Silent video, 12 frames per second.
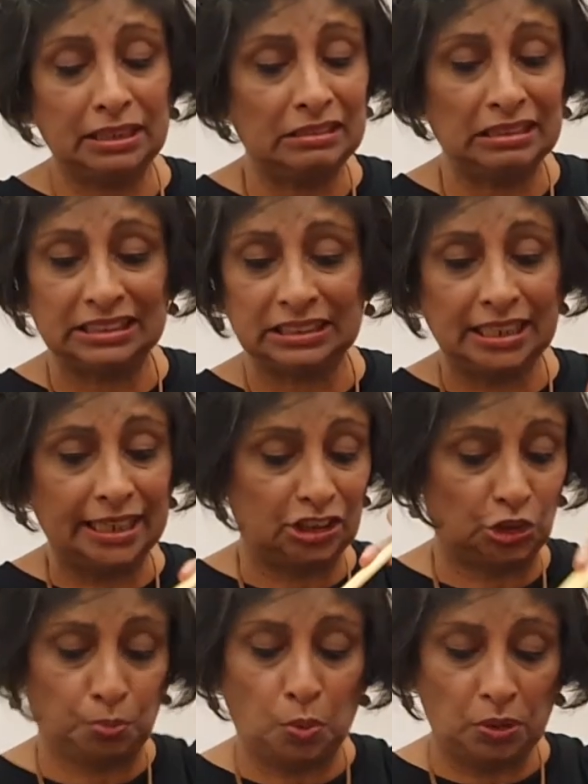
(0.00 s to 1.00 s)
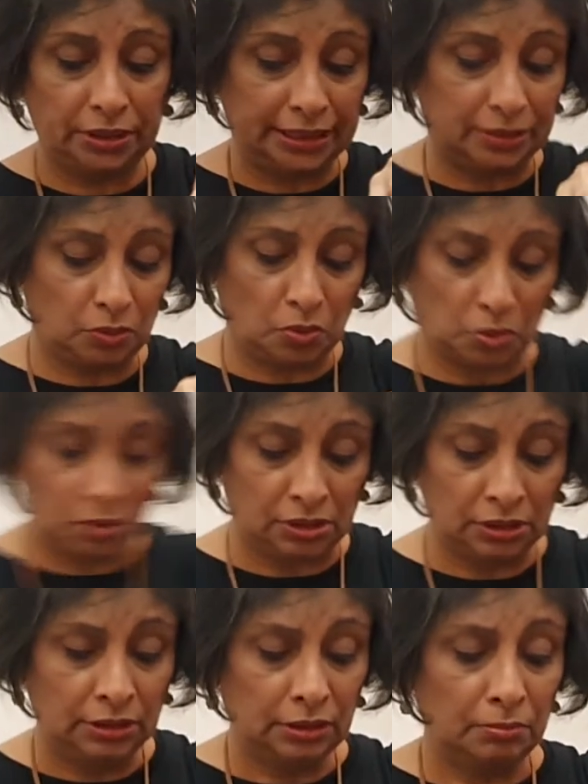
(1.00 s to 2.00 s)
It doesn't get spoiled at all,
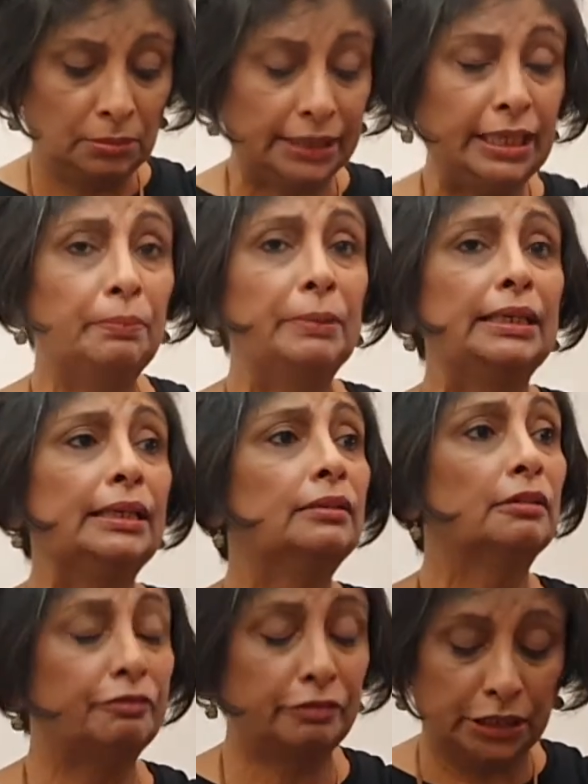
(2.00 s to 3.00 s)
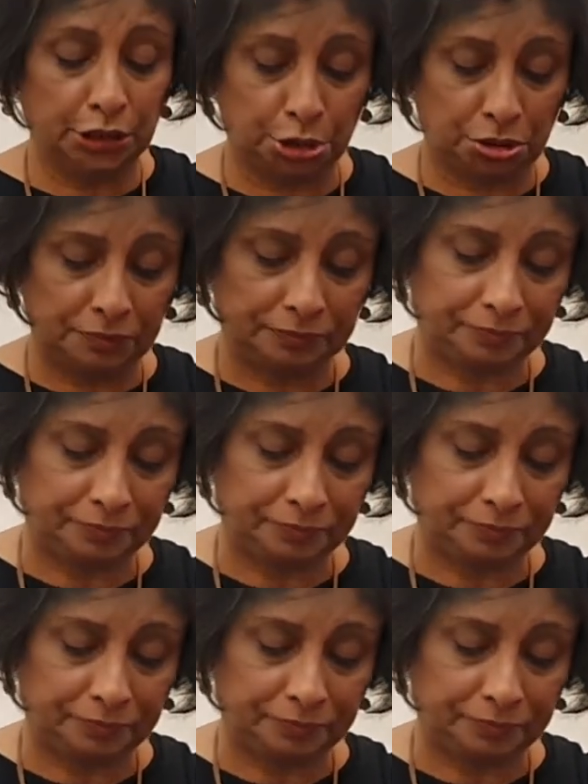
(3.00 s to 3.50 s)
but keep it in the fridge.